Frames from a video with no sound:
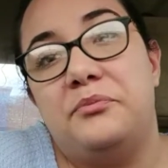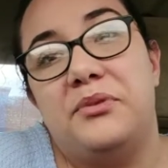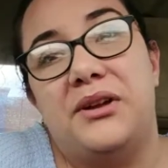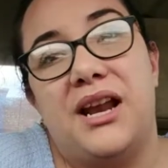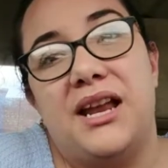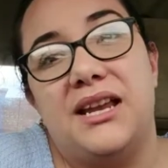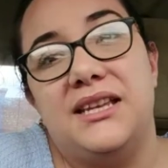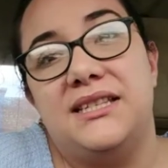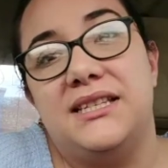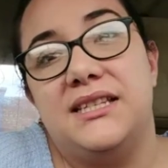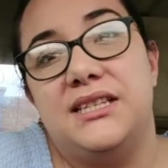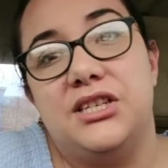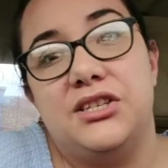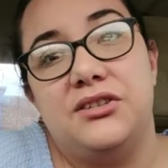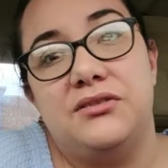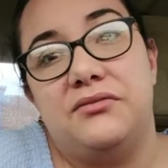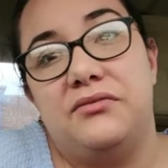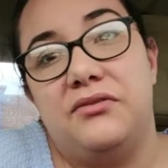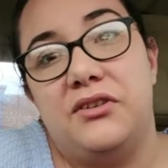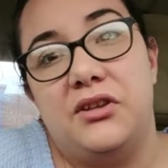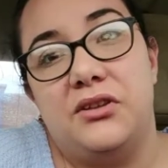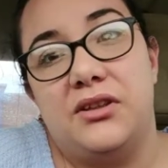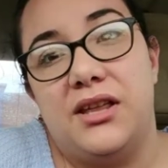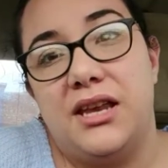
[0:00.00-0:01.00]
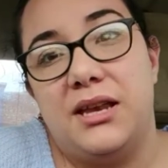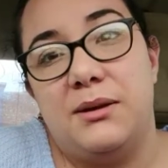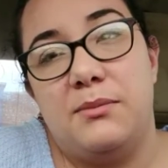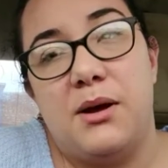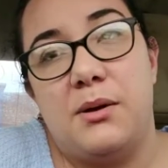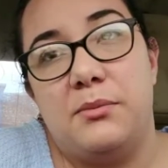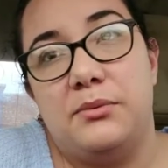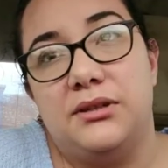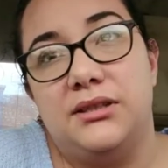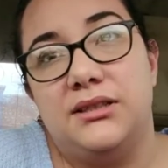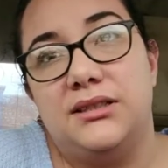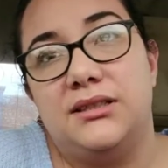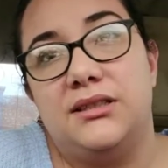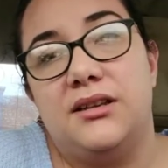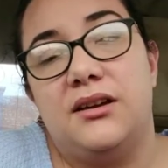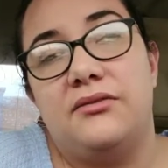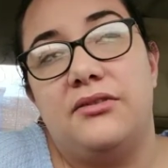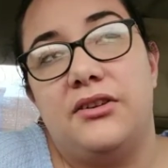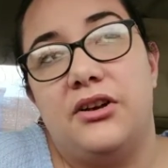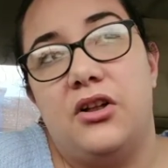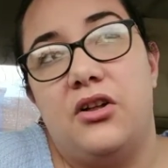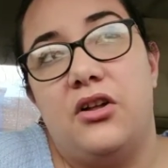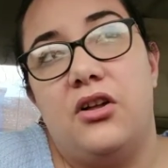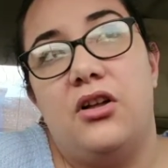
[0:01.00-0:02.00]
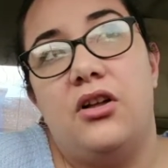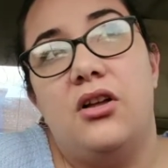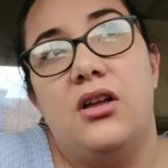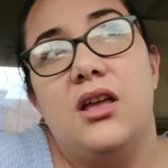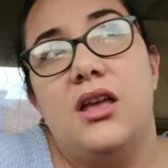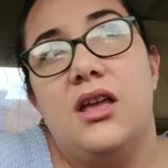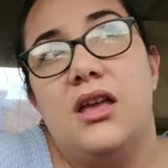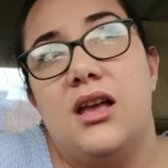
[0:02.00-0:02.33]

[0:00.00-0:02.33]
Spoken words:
but I didn't feel any bubbly stuff at all.